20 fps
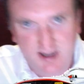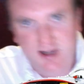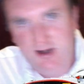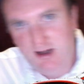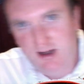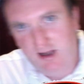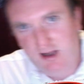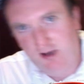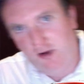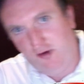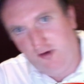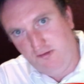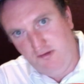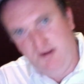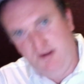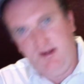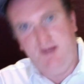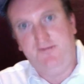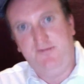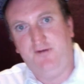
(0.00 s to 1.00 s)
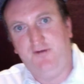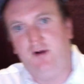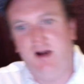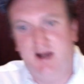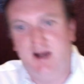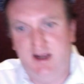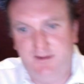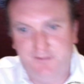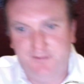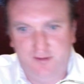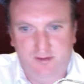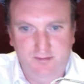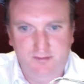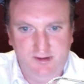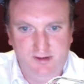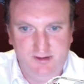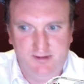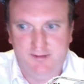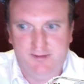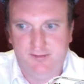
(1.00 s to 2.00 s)
along with FIA
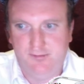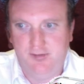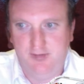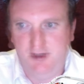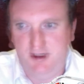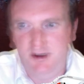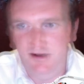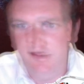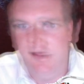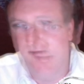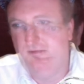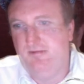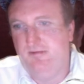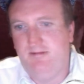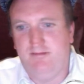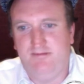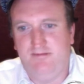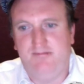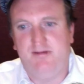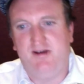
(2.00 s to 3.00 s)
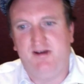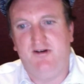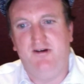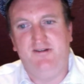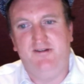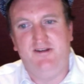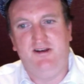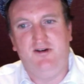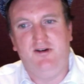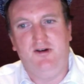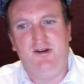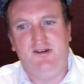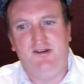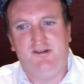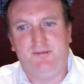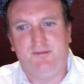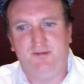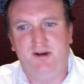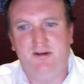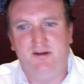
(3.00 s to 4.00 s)
Formula 3. Because he got a
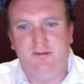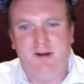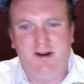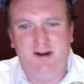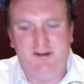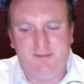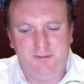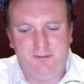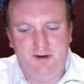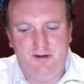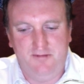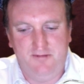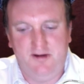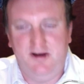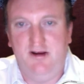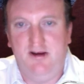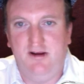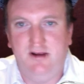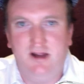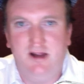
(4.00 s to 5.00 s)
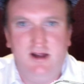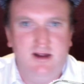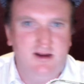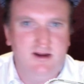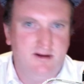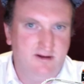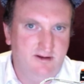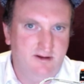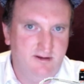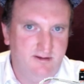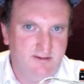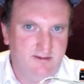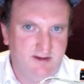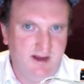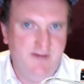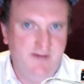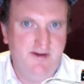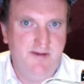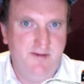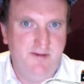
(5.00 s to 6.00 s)
sprint race win, I'm going to
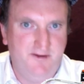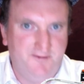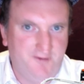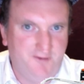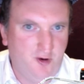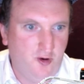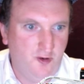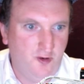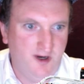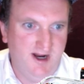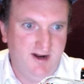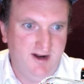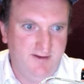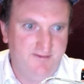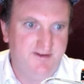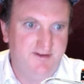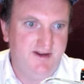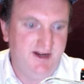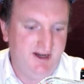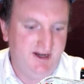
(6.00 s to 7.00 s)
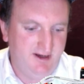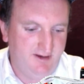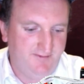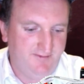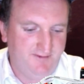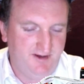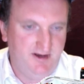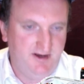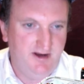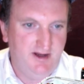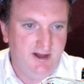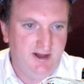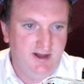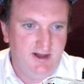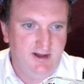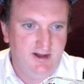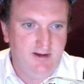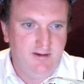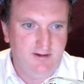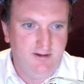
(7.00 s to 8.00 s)
give him a 4 out of 10. If it
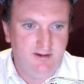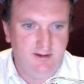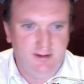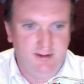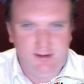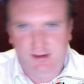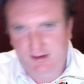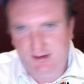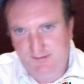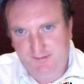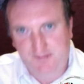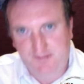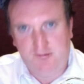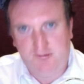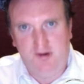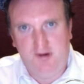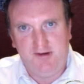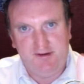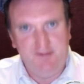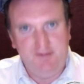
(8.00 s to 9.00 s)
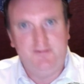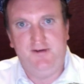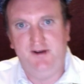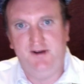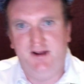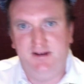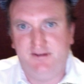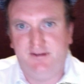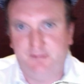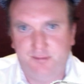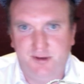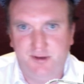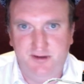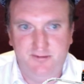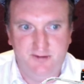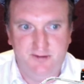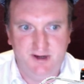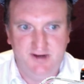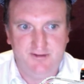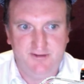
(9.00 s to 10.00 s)
wasn't for that sprint
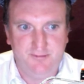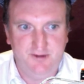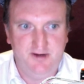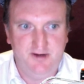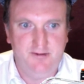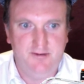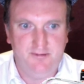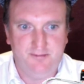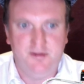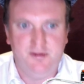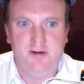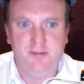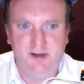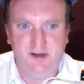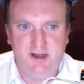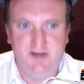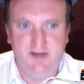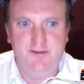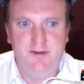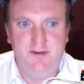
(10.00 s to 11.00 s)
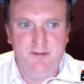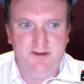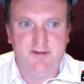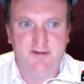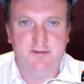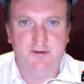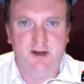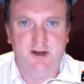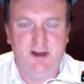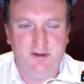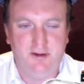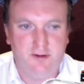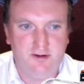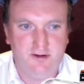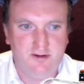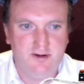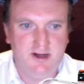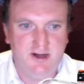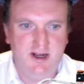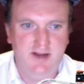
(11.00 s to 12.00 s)
race win, I'd probably give him a 3 like
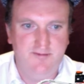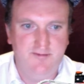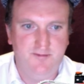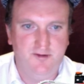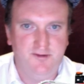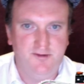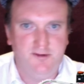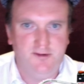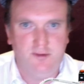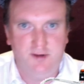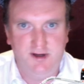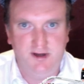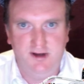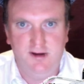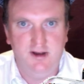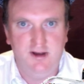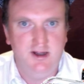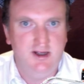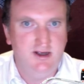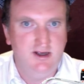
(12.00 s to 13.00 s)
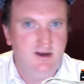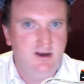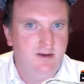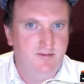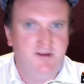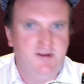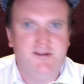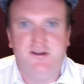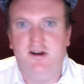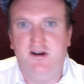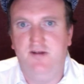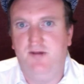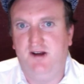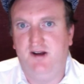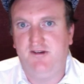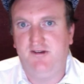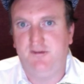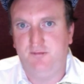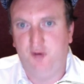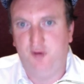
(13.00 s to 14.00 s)
I gave Montoya. But so
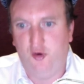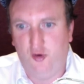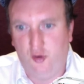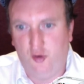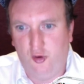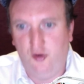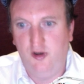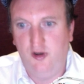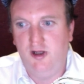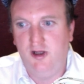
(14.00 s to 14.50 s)
much more